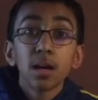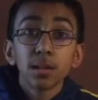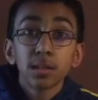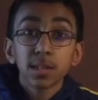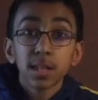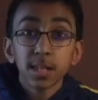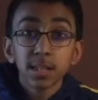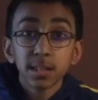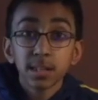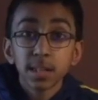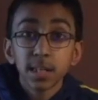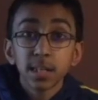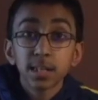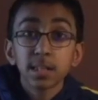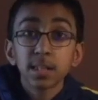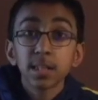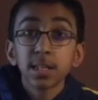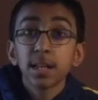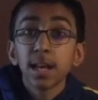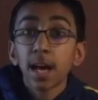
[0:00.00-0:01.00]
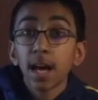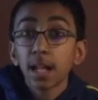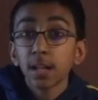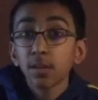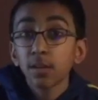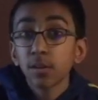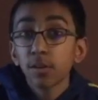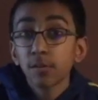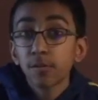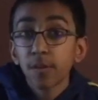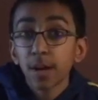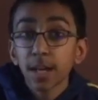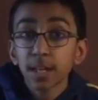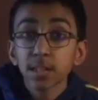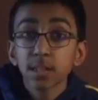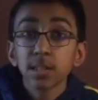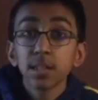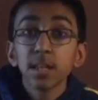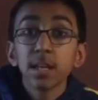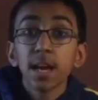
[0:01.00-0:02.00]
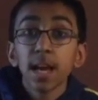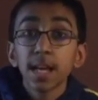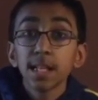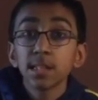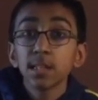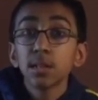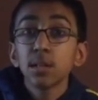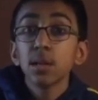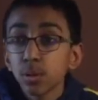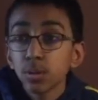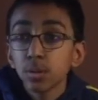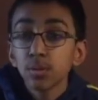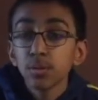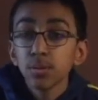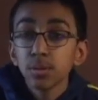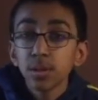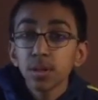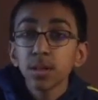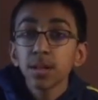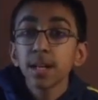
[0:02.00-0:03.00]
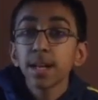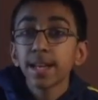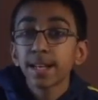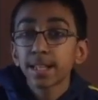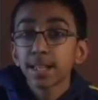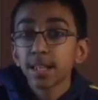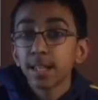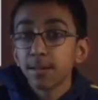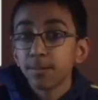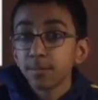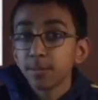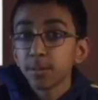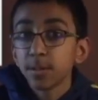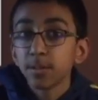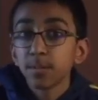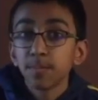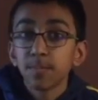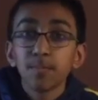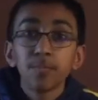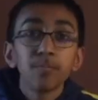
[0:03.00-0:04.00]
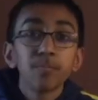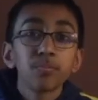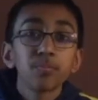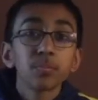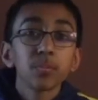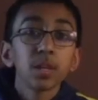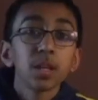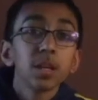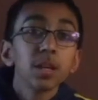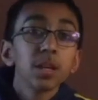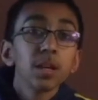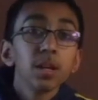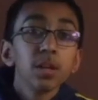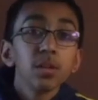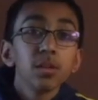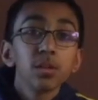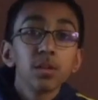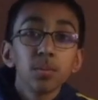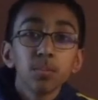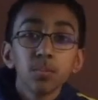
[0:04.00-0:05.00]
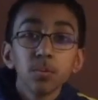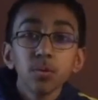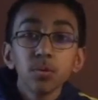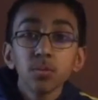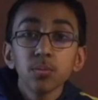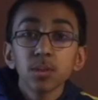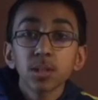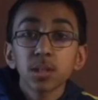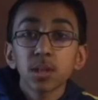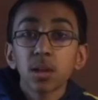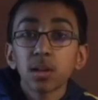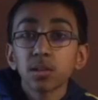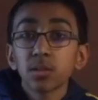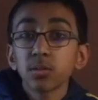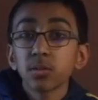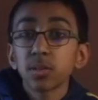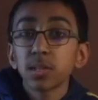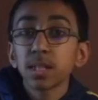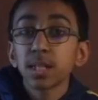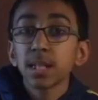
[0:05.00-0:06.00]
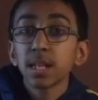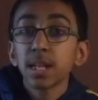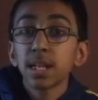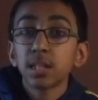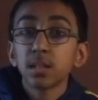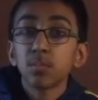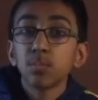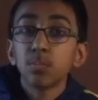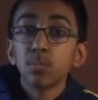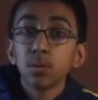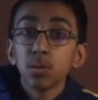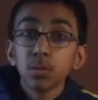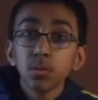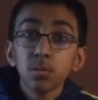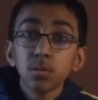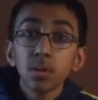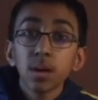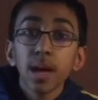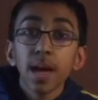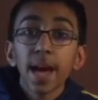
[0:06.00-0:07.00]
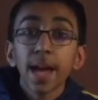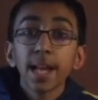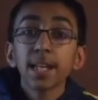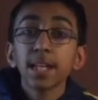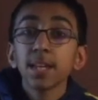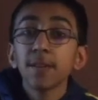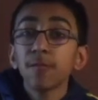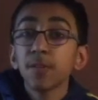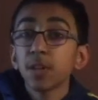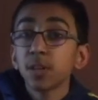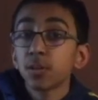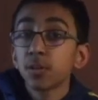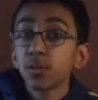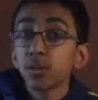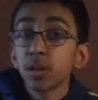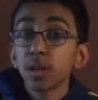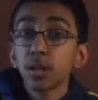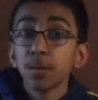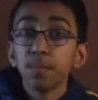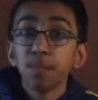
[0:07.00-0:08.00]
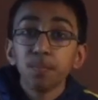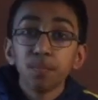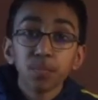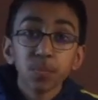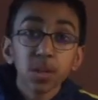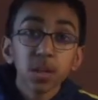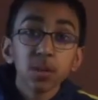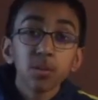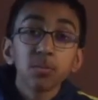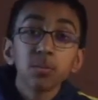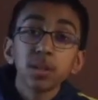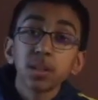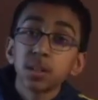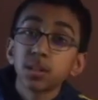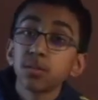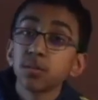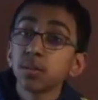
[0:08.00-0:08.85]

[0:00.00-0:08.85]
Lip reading: sunsets, halo effects, and lunar eclipse. The moon was also seen as blue and even green, which